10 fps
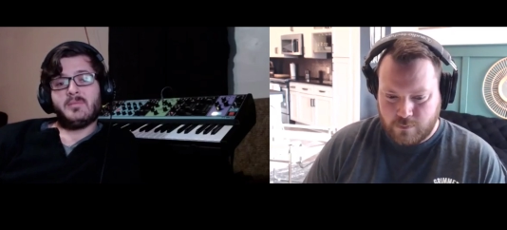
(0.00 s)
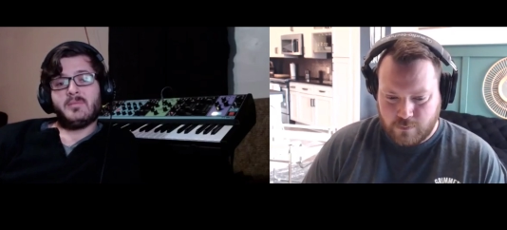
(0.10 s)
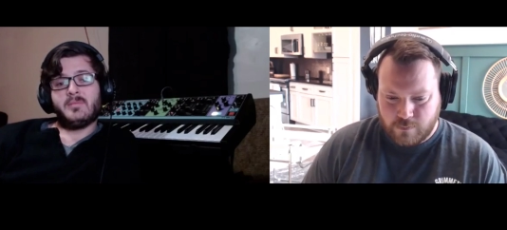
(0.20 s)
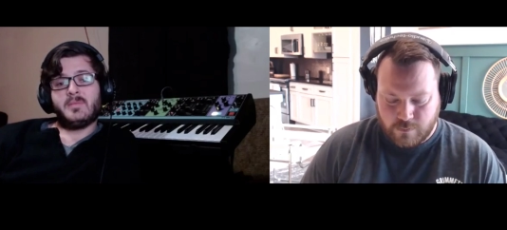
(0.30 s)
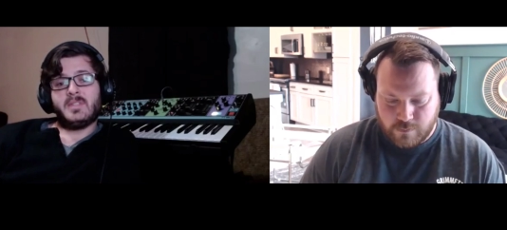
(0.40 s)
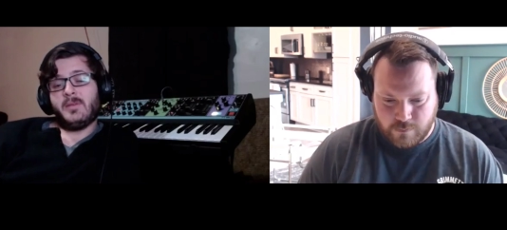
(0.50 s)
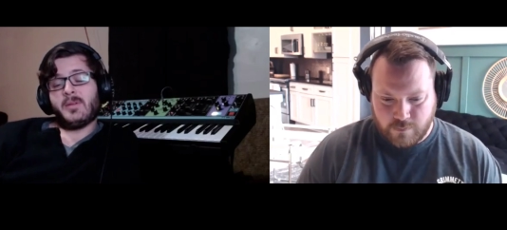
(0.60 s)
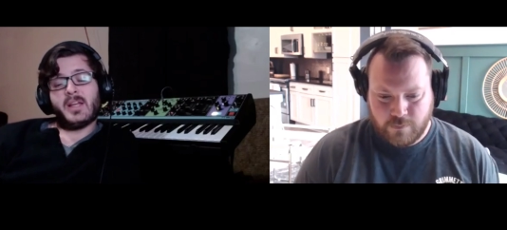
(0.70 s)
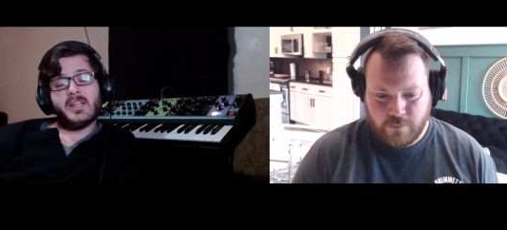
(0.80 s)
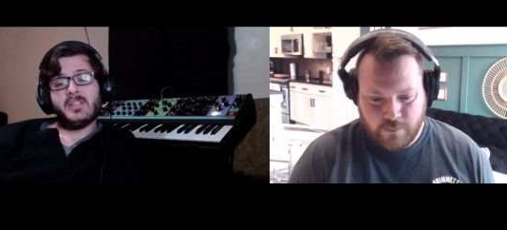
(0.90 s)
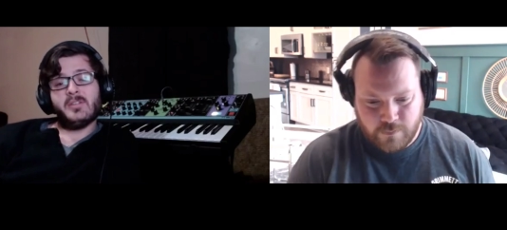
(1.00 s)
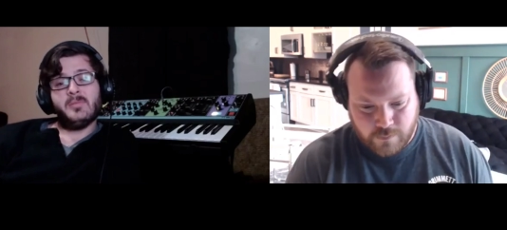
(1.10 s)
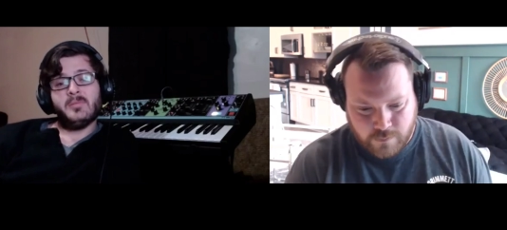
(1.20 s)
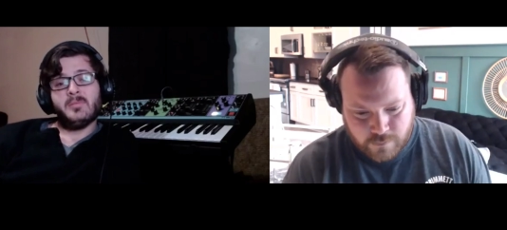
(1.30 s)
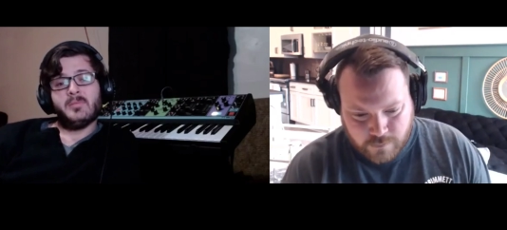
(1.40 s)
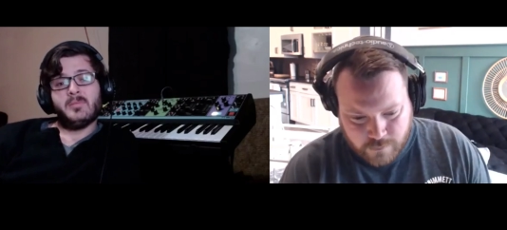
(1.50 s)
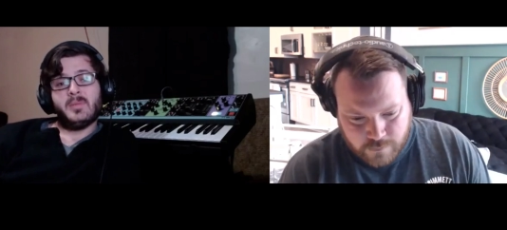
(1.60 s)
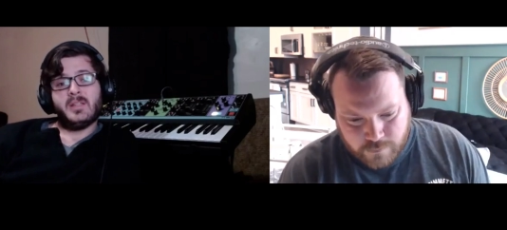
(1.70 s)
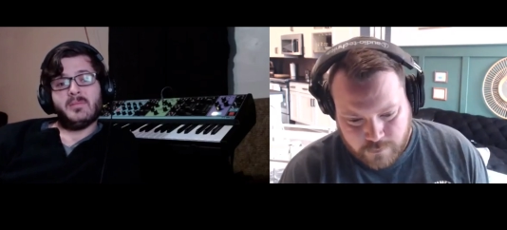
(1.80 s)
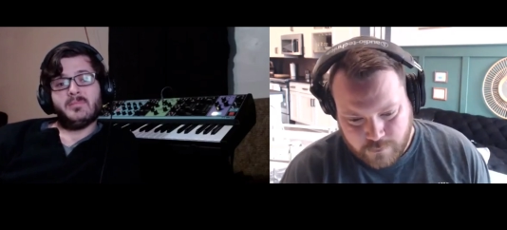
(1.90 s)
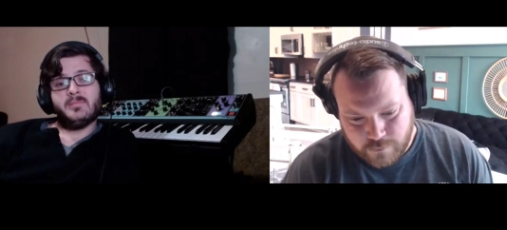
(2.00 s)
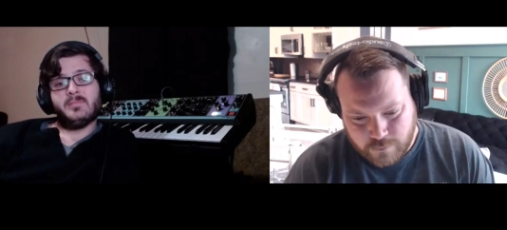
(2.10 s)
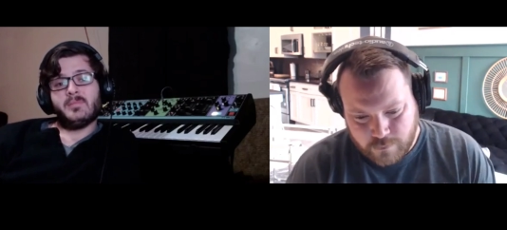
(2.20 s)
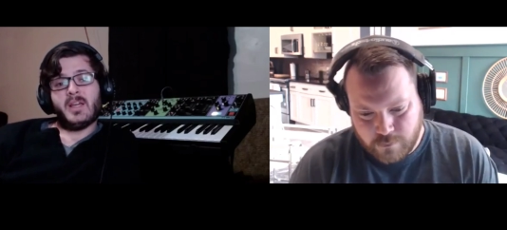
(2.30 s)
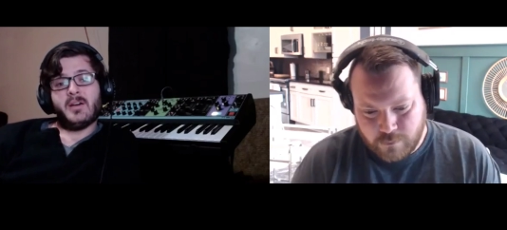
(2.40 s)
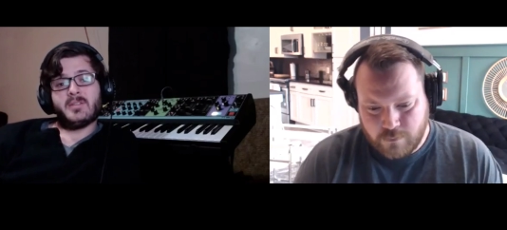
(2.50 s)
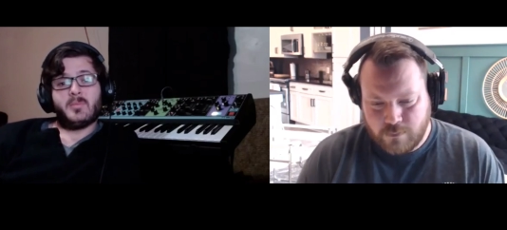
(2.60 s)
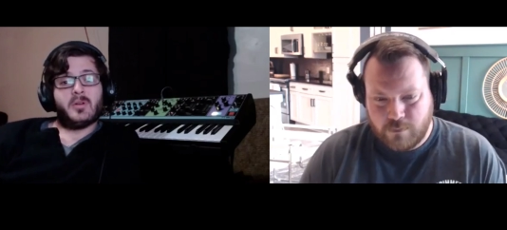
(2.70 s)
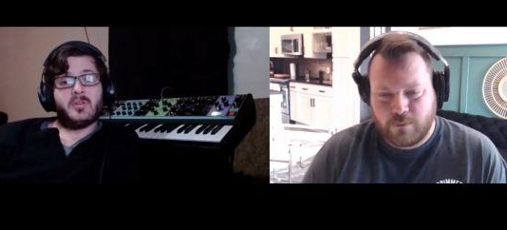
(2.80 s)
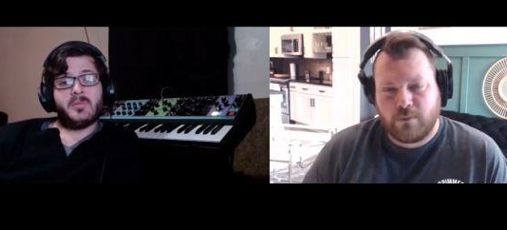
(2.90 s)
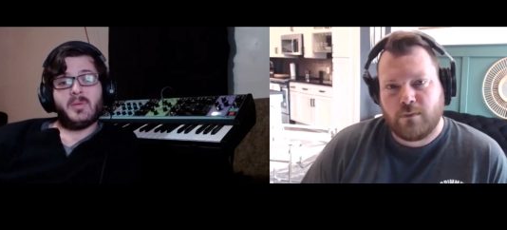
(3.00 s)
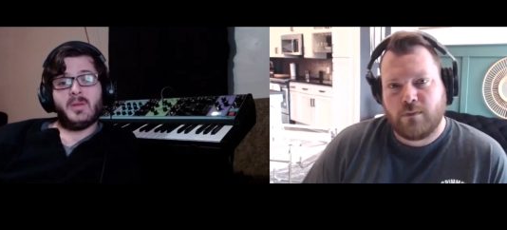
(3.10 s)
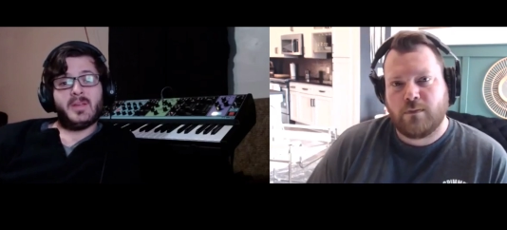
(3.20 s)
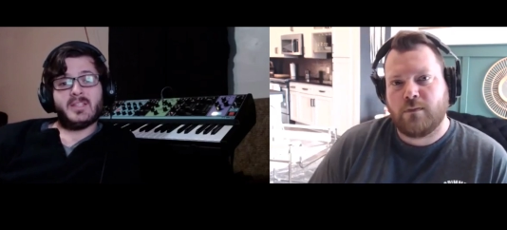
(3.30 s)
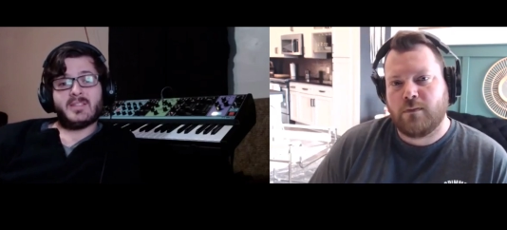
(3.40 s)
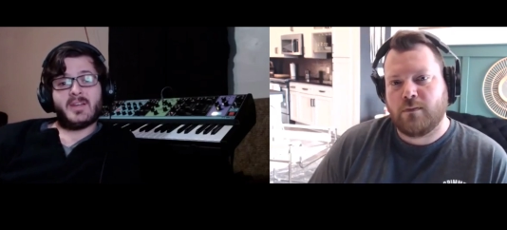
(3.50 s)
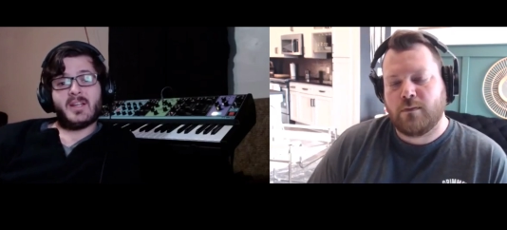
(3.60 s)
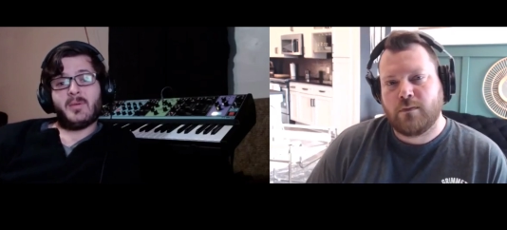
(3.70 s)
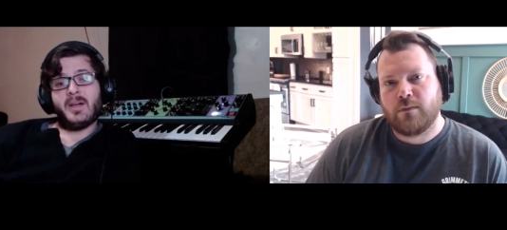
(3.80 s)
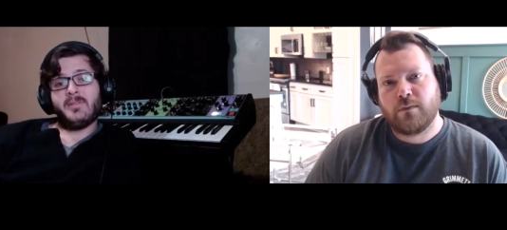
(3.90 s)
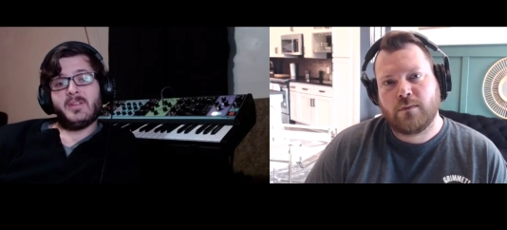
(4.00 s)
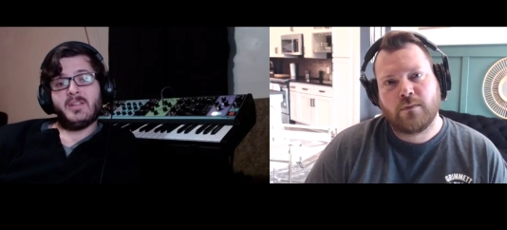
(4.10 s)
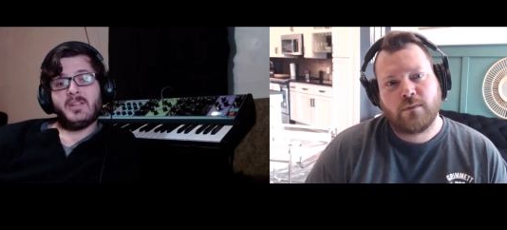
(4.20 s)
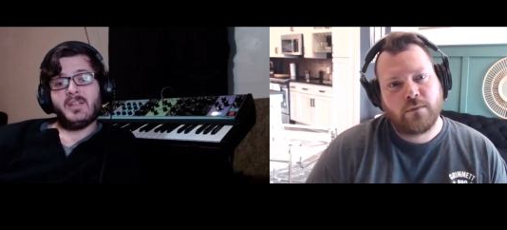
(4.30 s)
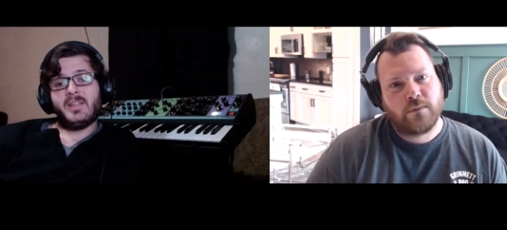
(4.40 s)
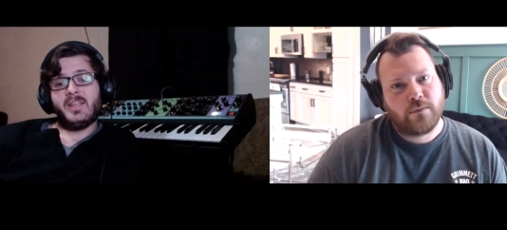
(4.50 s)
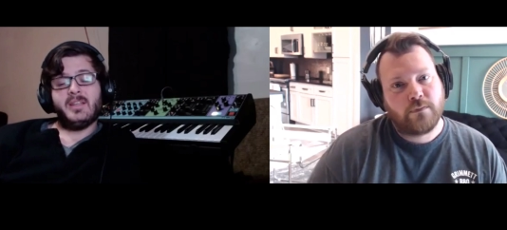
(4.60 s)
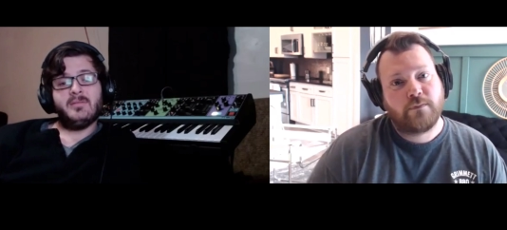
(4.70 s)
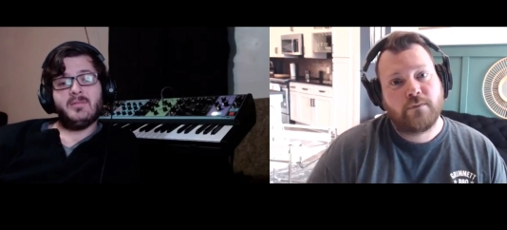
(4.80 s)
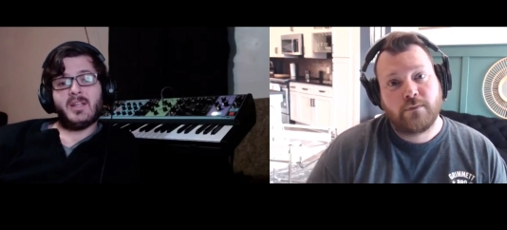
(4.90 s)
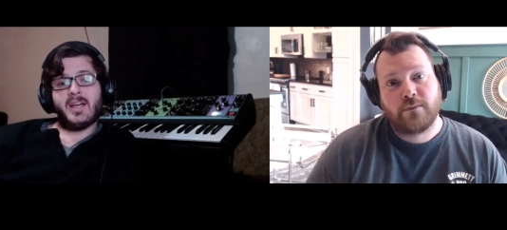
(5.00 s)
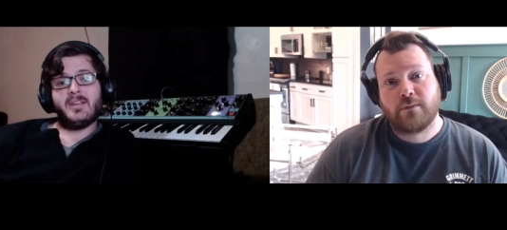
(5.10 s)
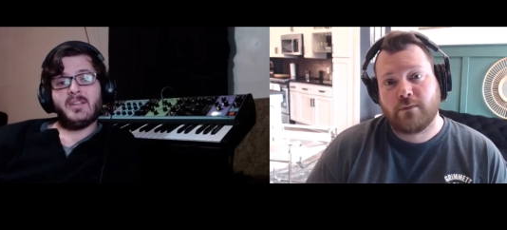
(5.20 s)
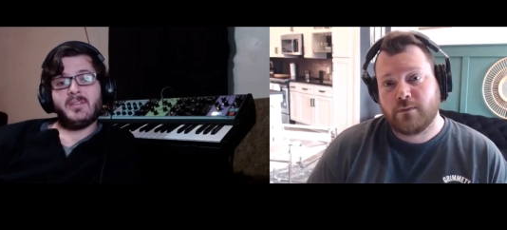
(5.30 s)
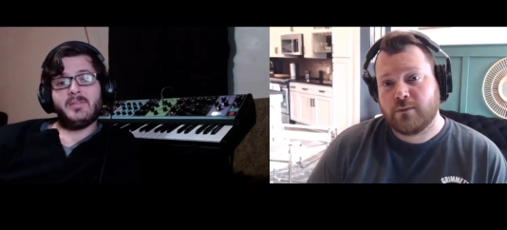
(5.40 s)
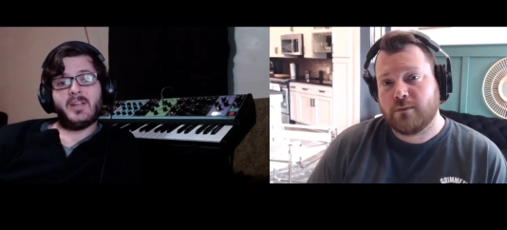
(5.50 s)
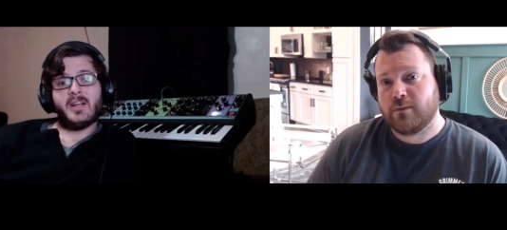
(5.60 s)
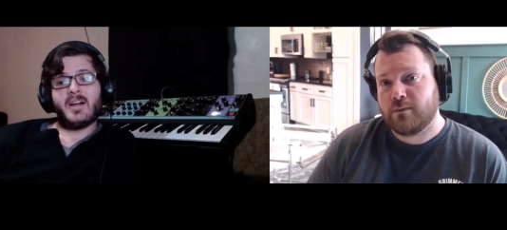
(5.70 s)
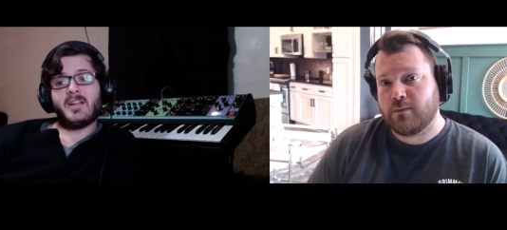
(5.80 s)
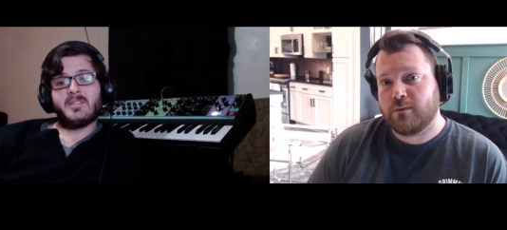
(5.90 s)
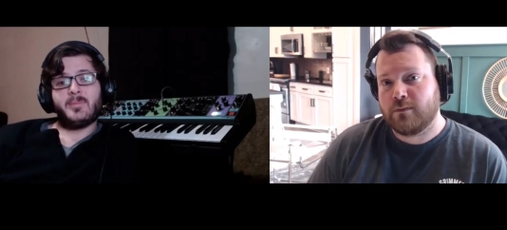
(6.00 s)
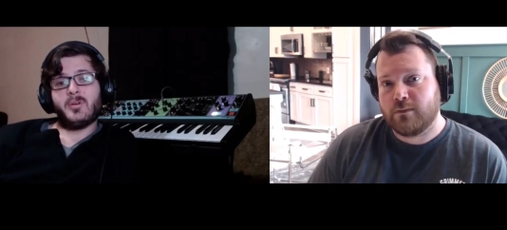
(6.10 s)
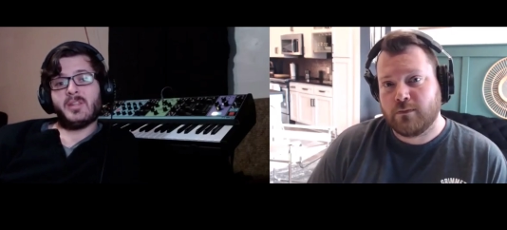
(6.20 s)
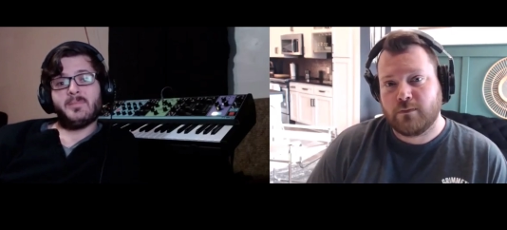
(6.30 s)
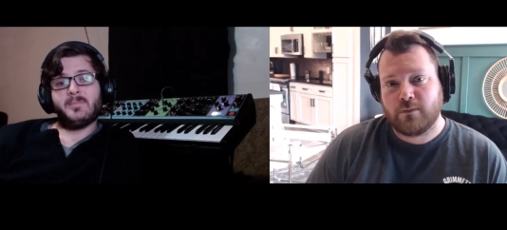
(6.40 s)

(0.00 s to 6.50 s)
Speaker 1: see what I could do. But yeah, it was important for me because I've got a wife and a kid, and I had to figure out how to support them.